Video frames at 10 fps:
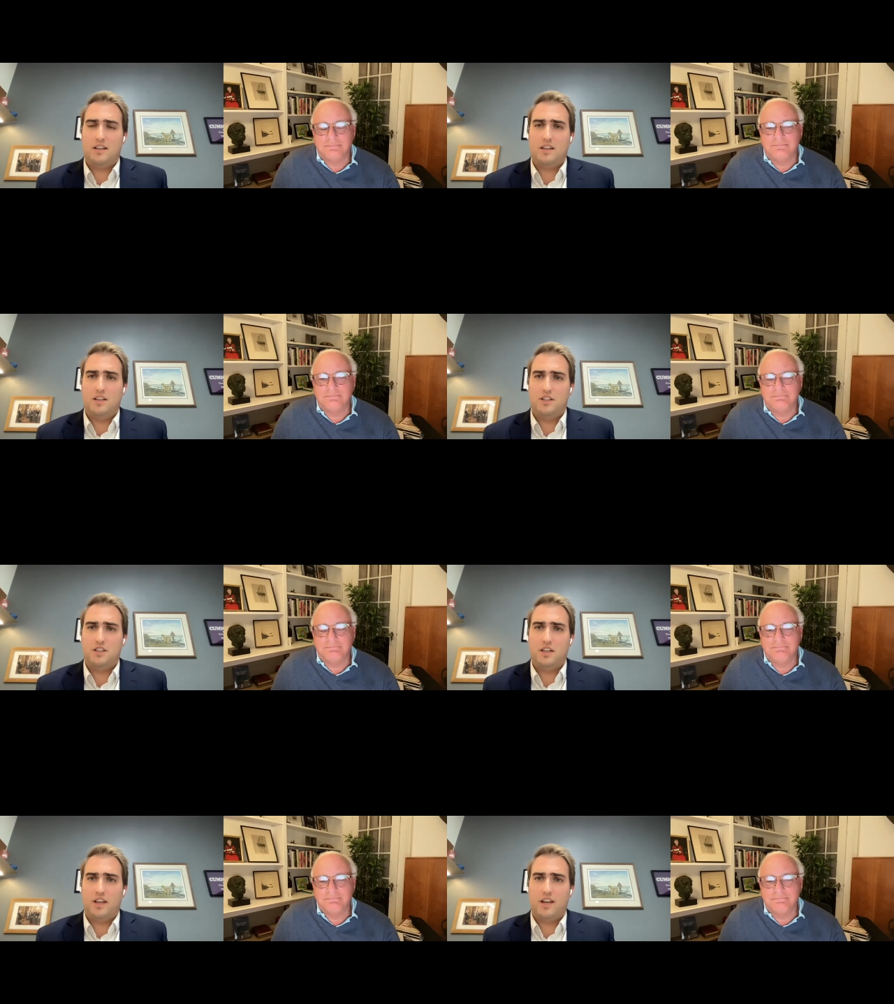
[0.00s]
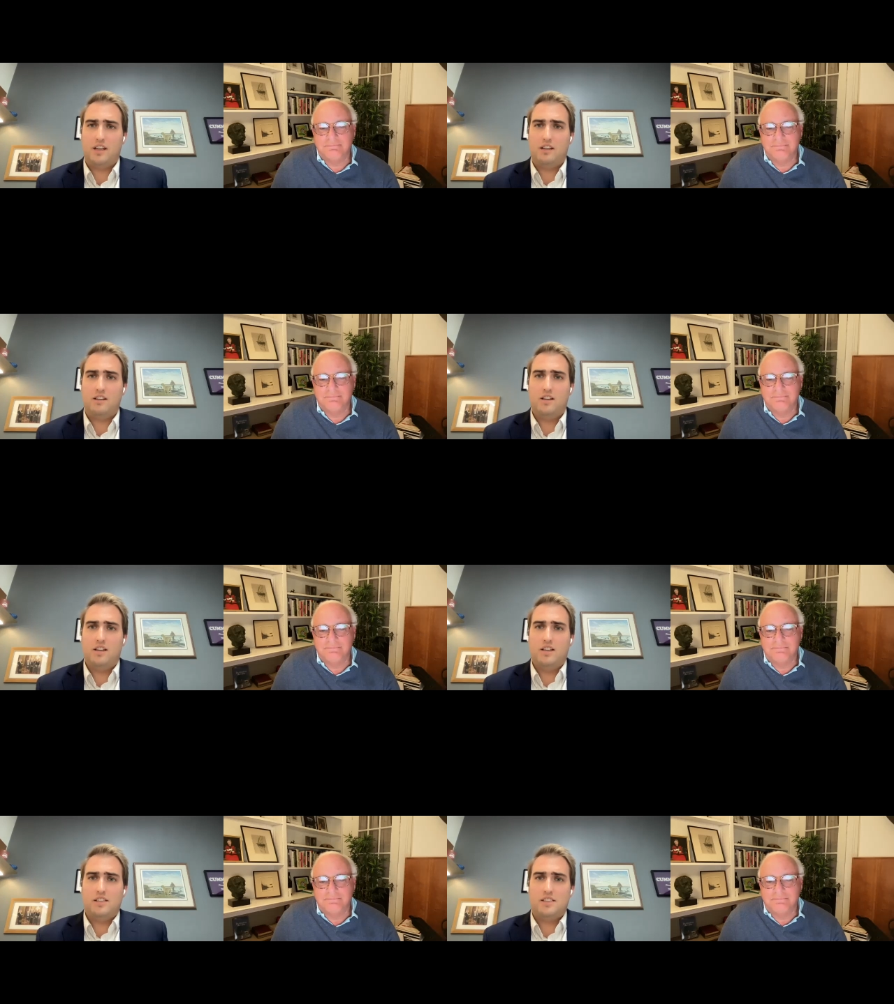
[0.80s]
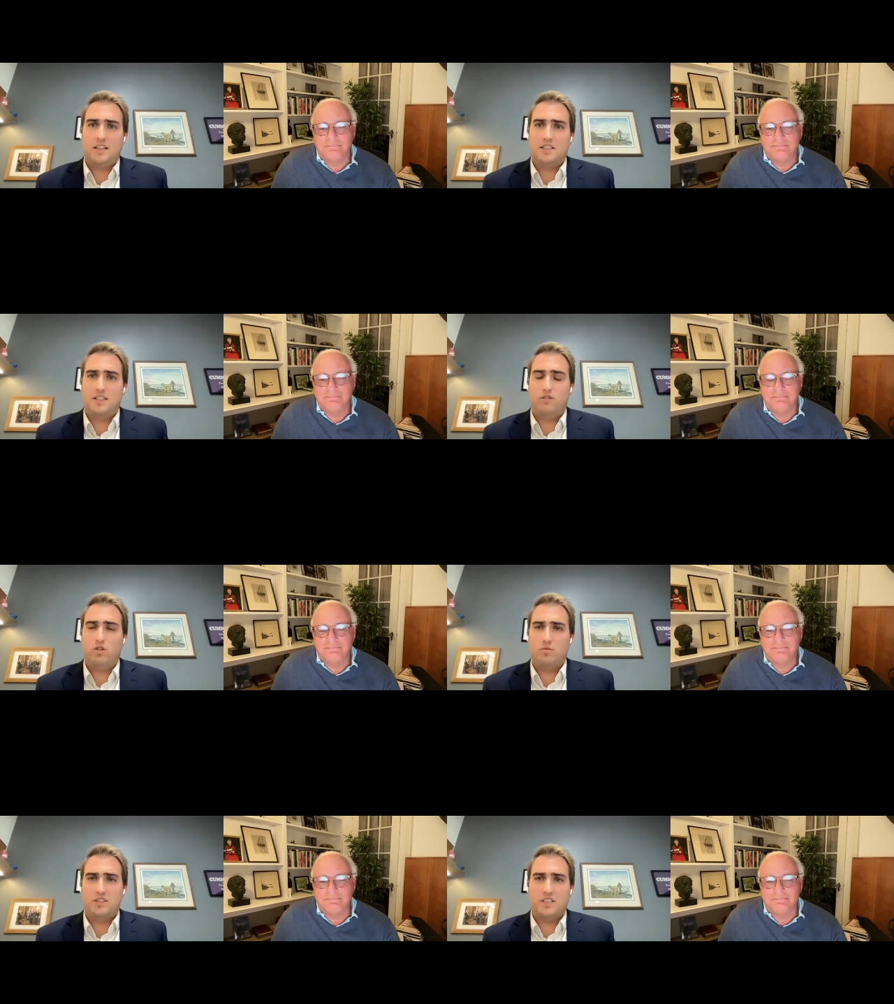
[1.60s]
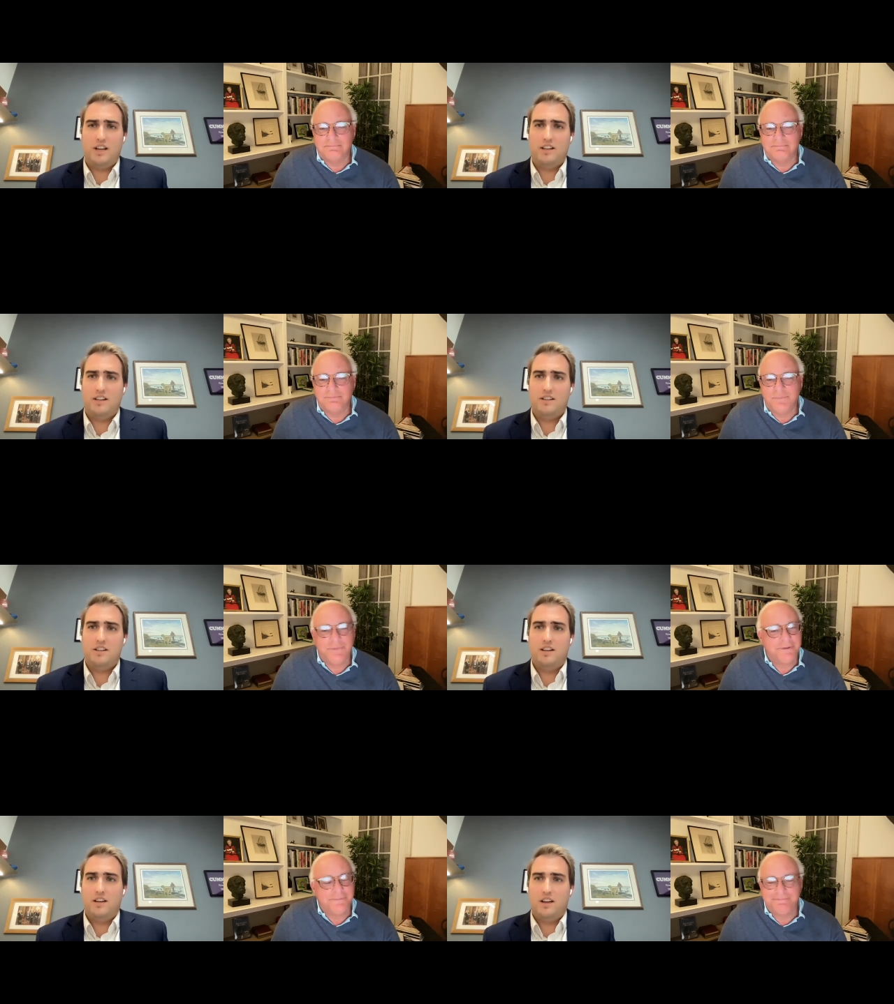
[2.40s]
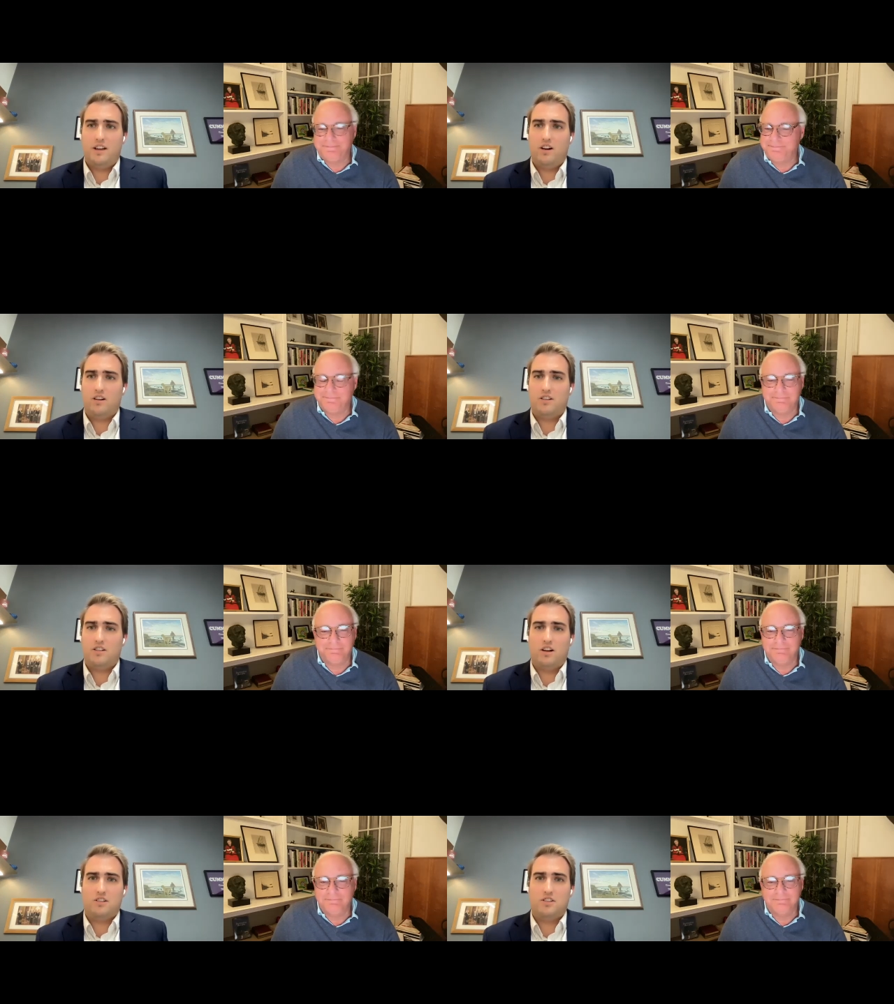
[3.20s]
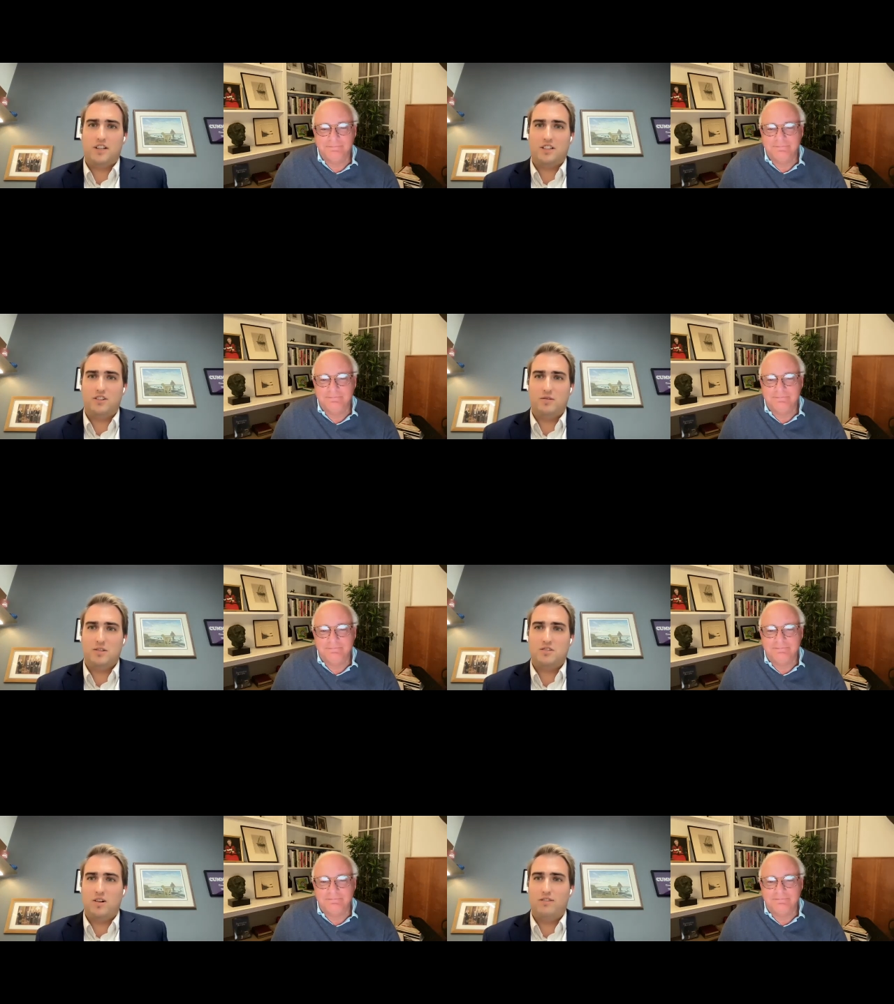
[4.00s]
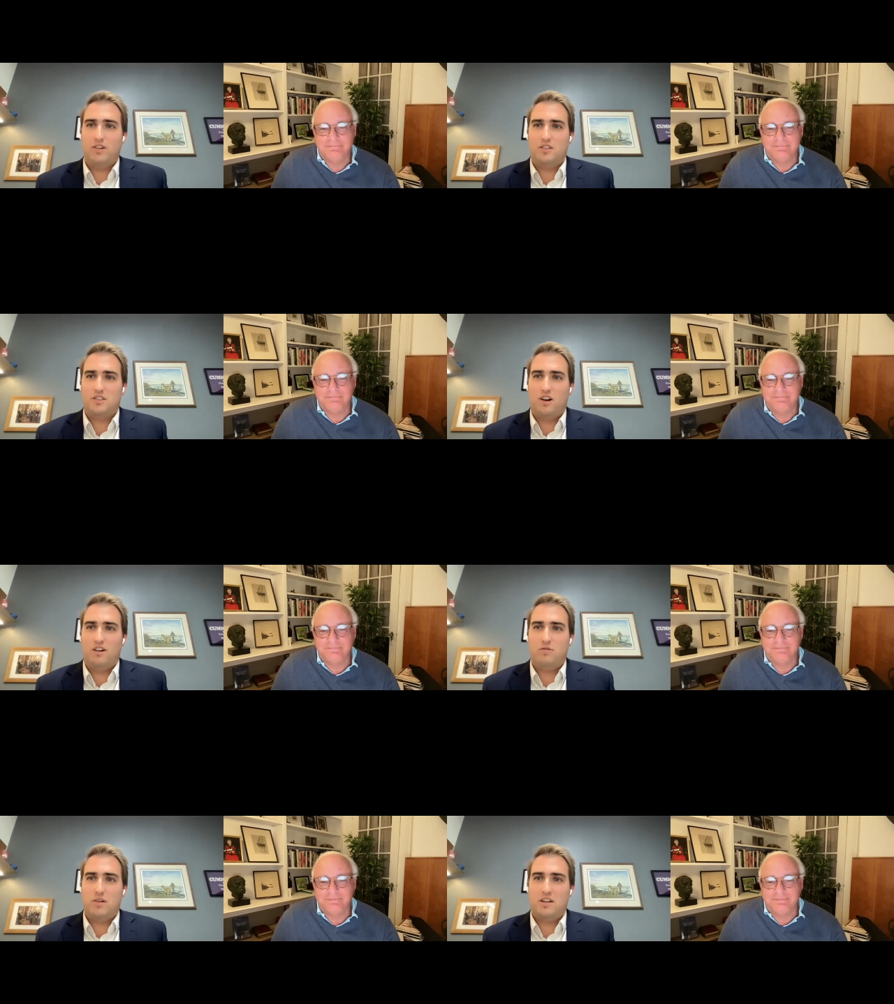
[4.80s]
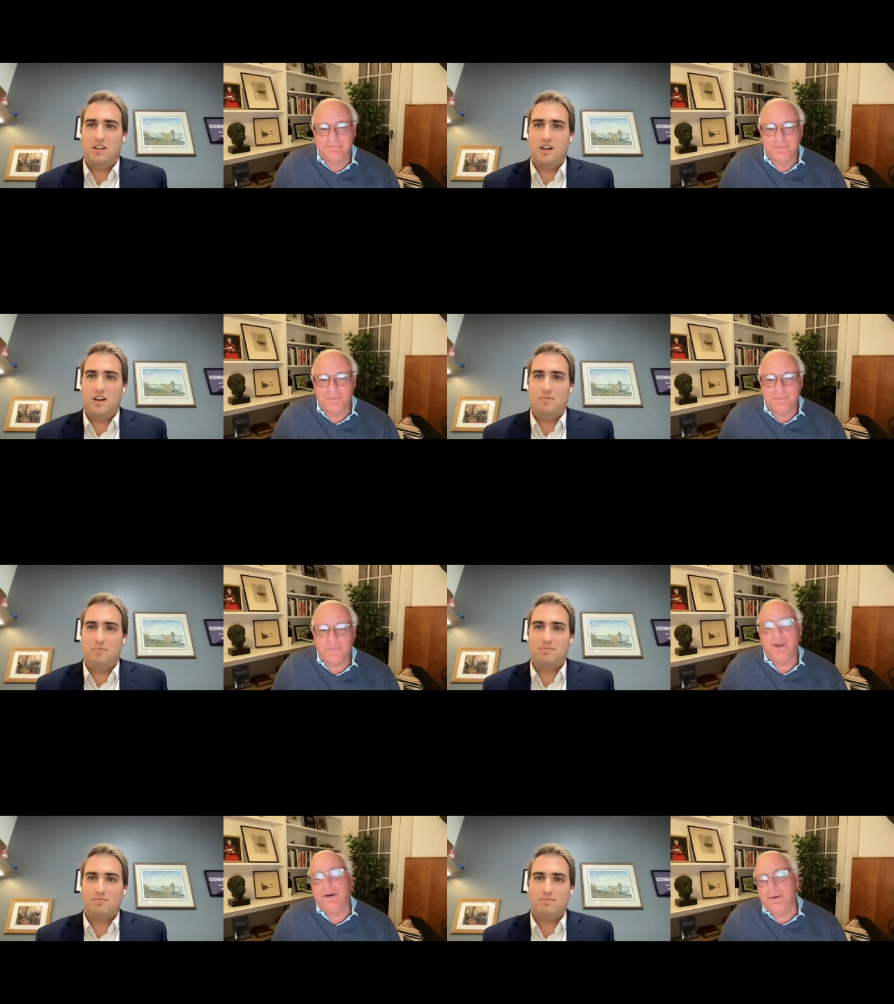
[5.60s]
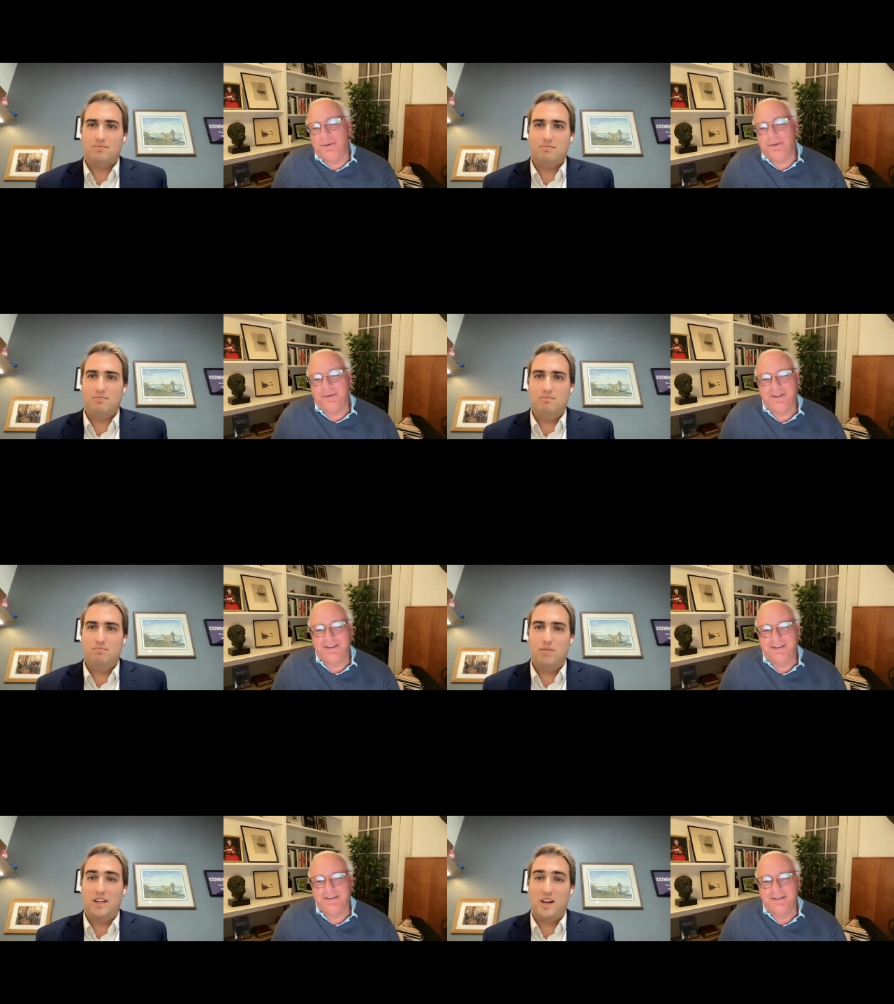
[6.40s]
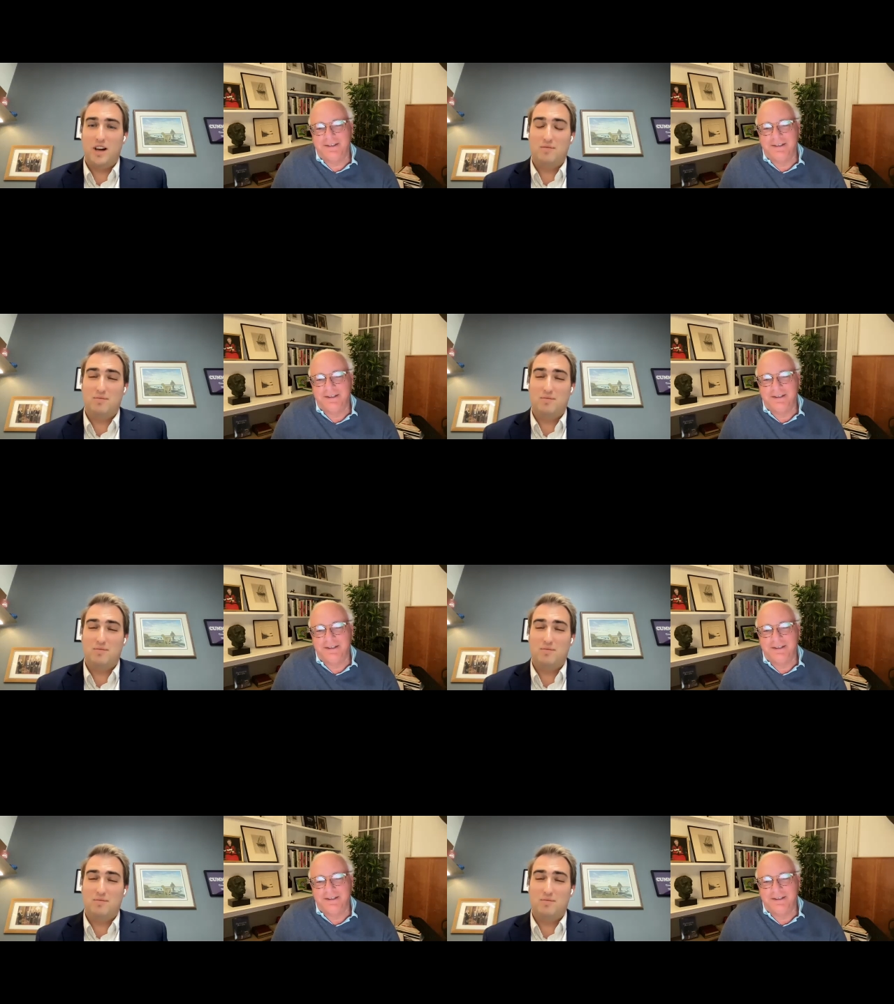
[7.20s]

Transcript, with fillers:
Speaker 1: and Keisha getting 64% and and our our trajectory was 12 votes off but um, but uh,